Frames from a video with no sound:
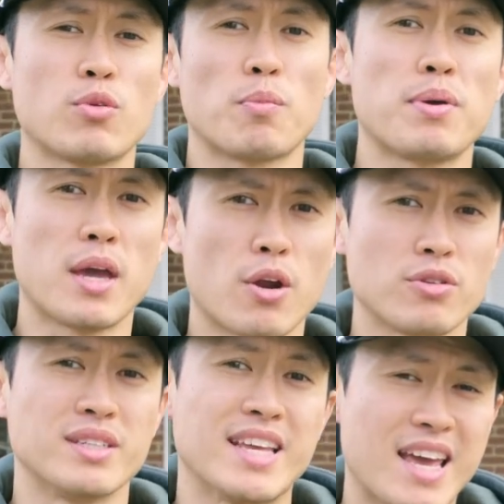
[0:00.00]

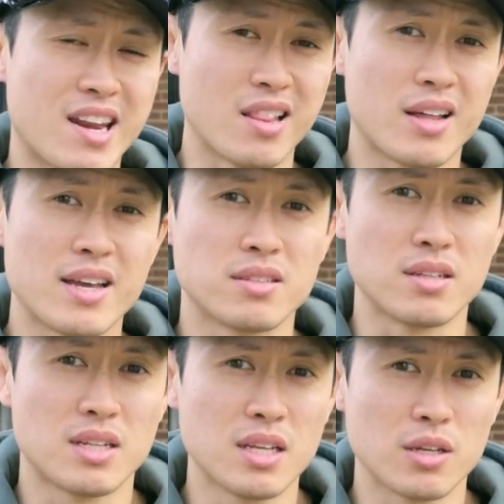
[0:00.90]
repairs and analyzing
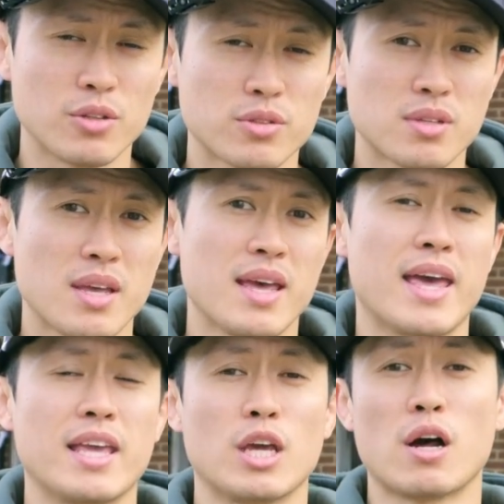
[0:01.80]
deals
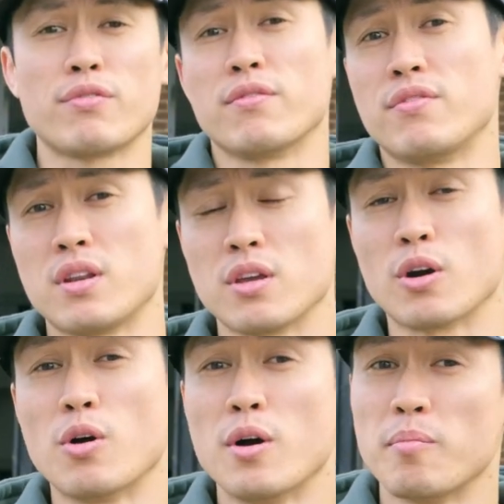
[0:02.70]
and get off the
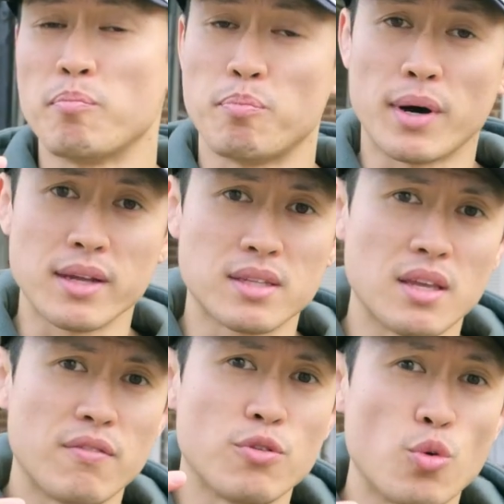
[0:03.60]
video. But
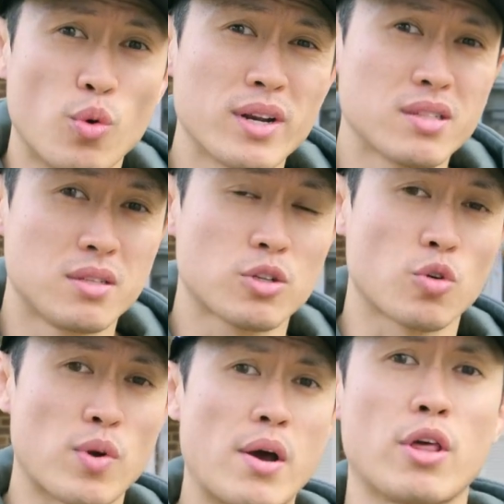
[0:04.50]
if you want to stick around